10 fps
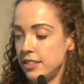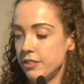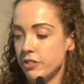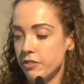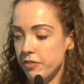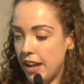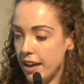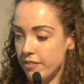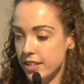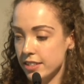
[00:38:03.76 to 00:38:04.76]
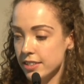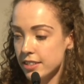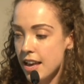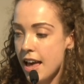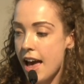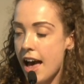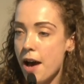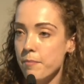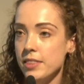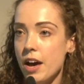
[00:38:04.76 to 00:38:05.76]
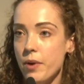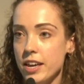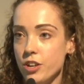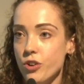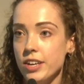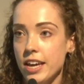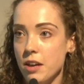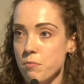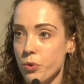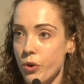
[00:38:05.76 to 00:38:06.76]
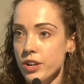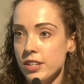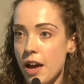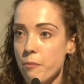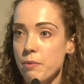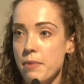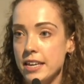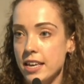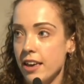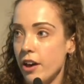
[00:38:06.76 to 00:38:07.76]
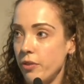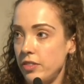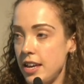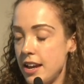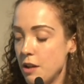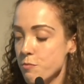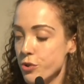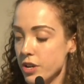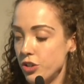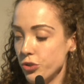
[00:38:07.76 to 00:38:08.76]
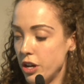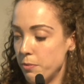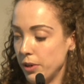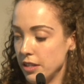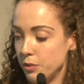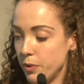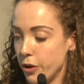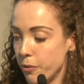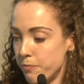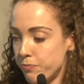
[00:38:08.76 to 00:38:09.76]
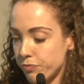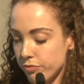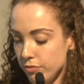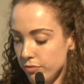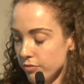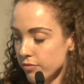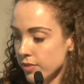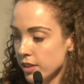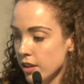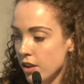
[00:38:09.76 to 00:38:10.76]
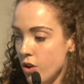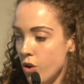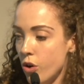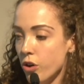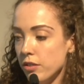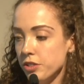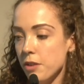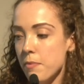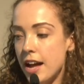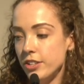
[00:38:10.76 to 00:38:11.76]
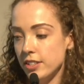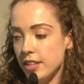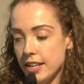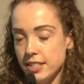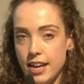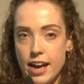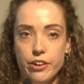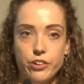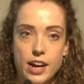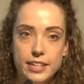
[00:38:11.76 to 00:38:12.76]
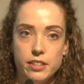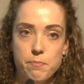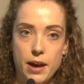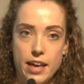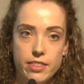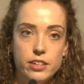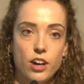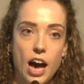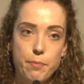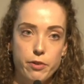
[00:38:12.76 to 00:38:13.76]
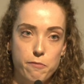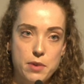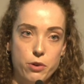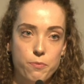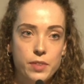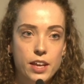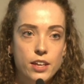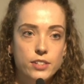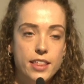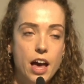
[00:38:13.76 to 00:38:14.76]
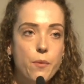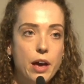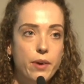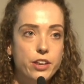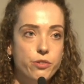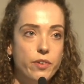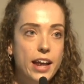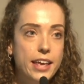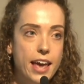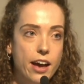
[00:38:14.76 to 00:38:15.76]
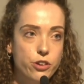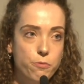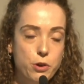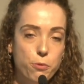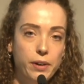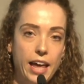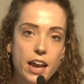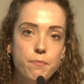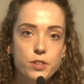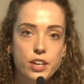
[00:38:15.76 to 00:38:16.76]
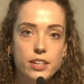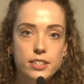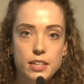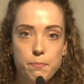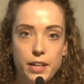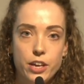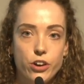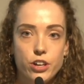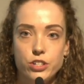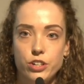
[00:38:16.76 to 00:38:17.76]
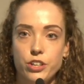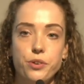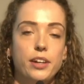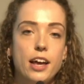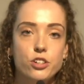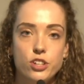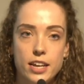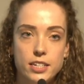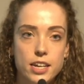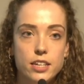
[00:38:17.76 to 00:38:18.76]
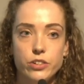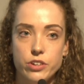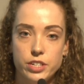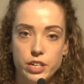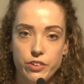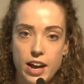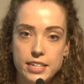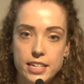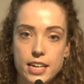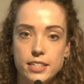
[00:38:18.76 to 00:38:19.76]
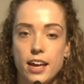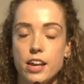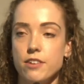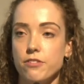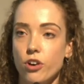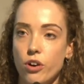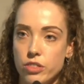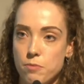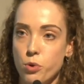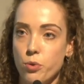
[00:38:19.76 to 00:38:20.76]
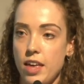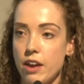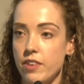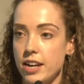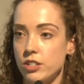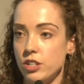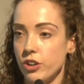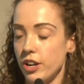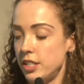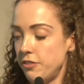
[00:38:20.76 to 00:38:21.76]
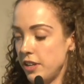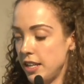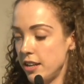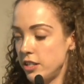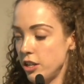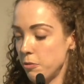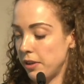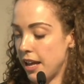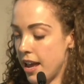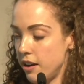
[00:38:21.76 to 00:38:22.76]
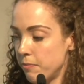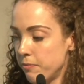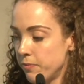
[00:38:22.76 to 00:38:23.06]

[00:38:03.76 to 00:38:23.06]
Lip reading: different flavours. That way you're not getting bored and we're making healthy eating more enjoyable as well. Or else you might just like to categorise them by the type of meal. So that way when you're writing out your meal plan, you can simply go to your lunch ideas or your dinner ideas and you've got them all there ready to go to fill into your plan.